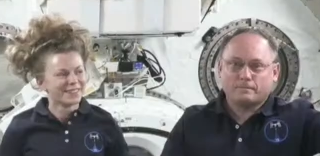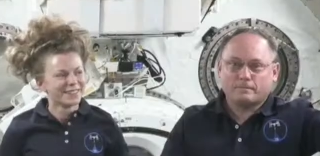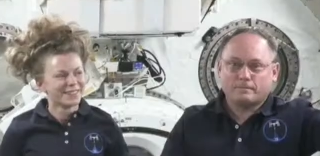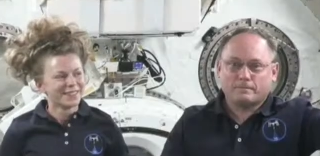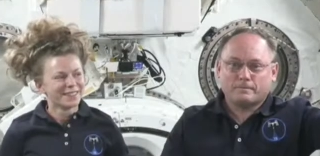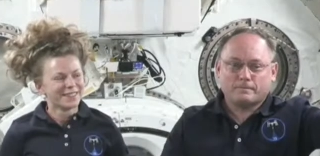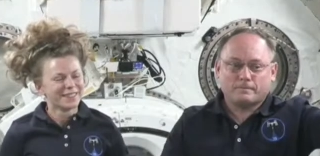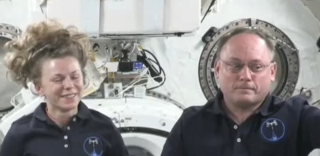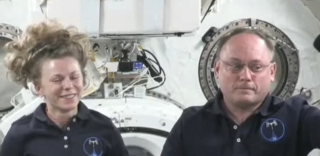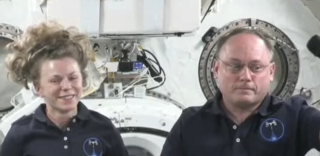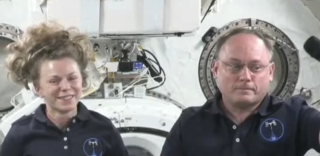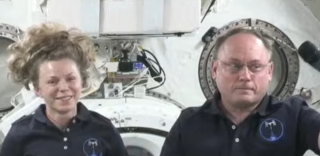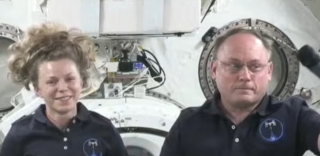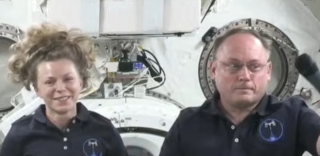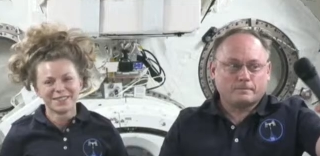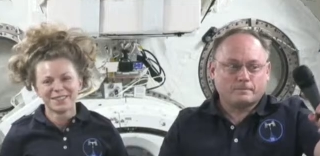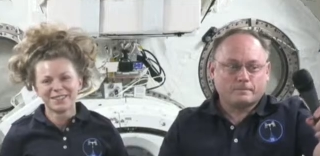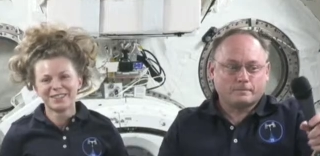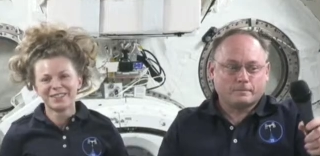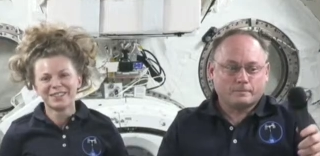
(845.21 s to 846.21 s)

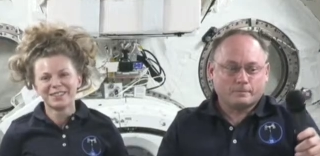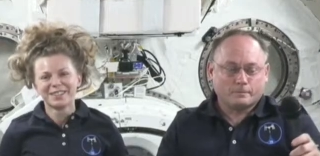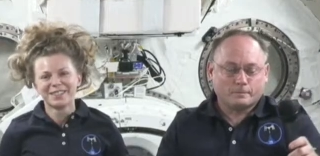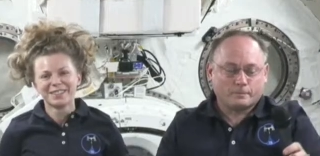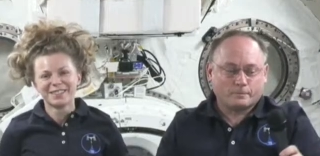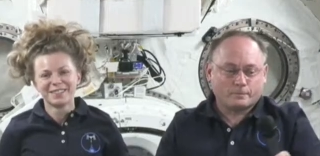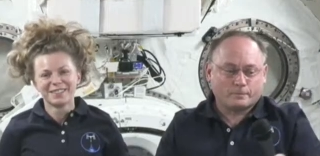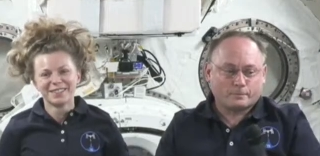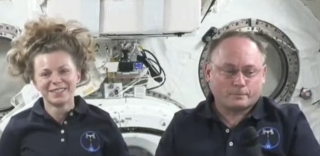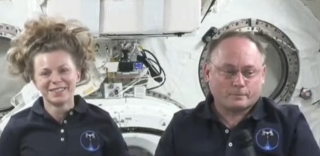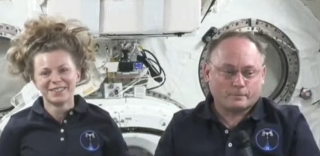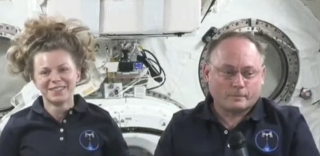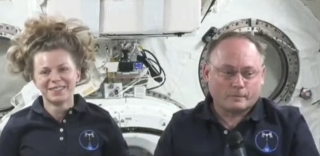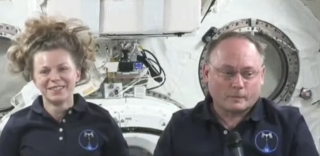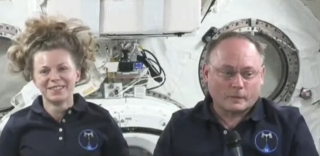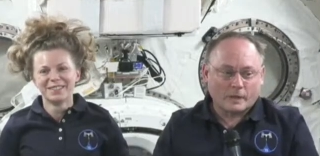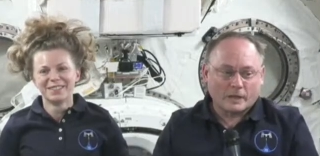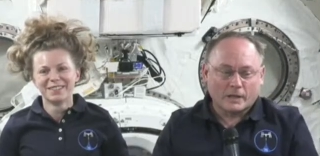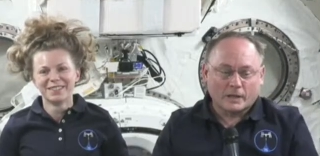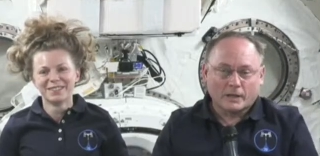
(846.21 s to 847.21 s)

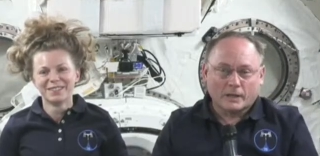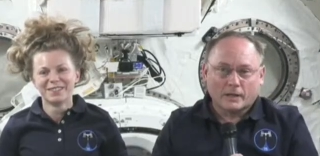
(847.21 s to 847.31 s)
(no one is talking)